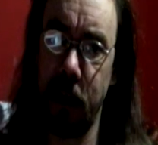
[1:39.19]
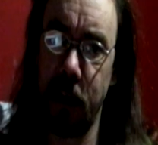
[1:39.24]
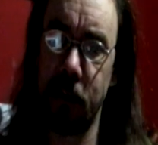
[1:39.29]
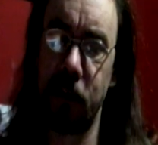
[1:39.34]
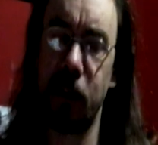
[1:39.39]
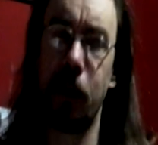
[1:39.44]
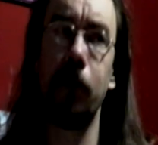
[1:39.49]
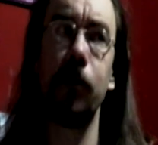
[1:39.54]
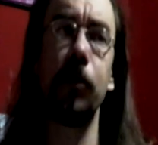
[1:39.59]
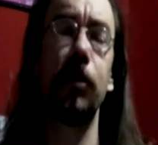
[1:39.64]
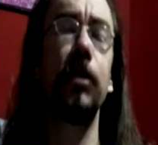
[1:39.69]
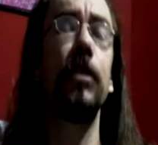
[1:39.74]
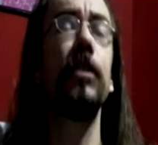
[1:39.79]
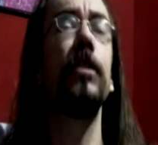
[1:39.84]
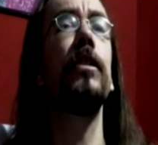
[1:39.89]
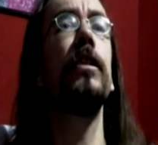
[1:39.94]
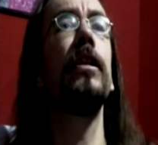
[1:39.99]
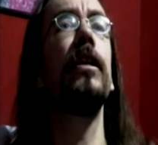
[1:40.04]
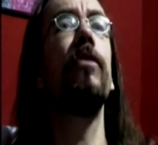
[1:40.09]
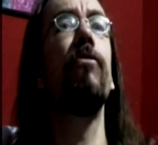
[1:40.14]
It's
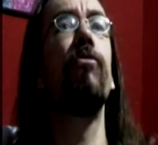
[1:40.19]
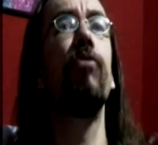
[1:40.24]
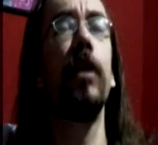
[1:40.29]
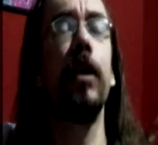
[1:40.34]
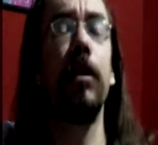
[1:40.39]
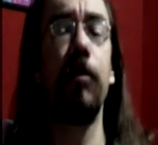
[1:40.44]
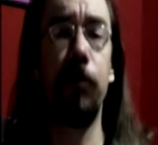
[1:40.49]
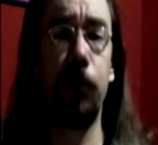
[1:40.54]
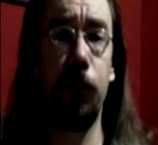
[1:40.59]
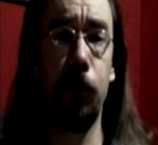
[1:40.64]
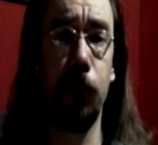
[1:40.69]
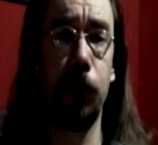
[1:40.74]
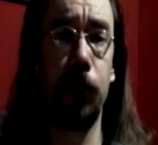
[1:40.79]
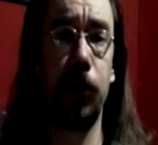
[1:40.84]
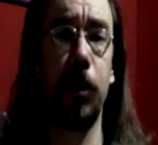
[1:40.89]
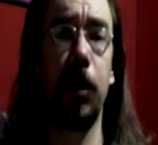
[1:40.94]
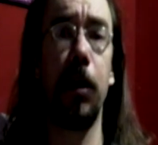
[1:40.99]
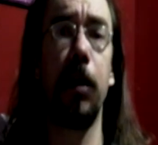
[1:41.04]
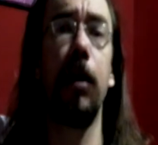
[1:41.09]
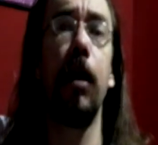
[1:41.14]
constantly
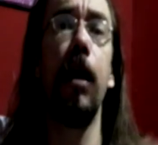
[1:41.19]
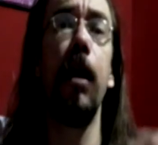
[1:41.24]
reinforcing